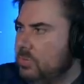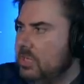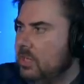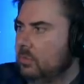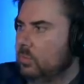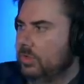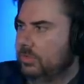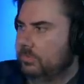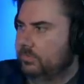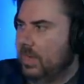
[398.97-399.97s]
being with
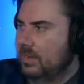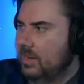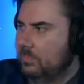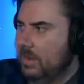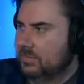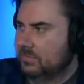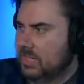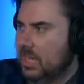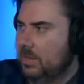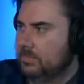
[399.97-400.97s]
finite amounts of
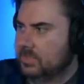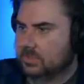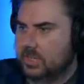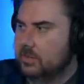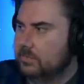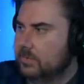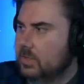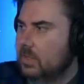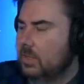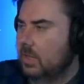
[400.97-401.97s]
time to live.
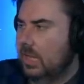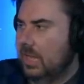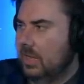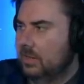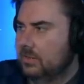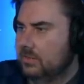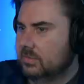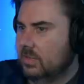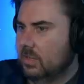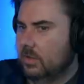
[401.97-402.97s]
Yeah. And
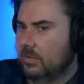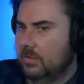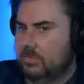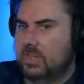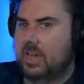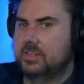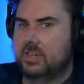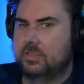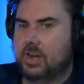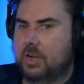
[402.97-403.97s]
if the
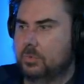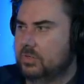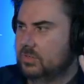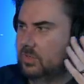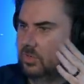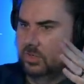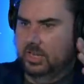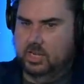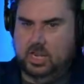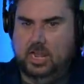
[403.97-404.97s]
idea that I would
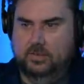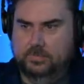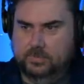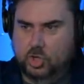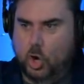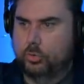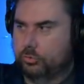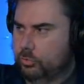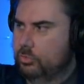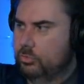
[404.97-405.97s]
like kind of go
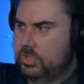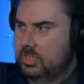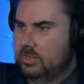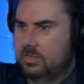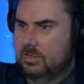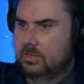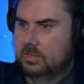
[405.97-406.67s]
through the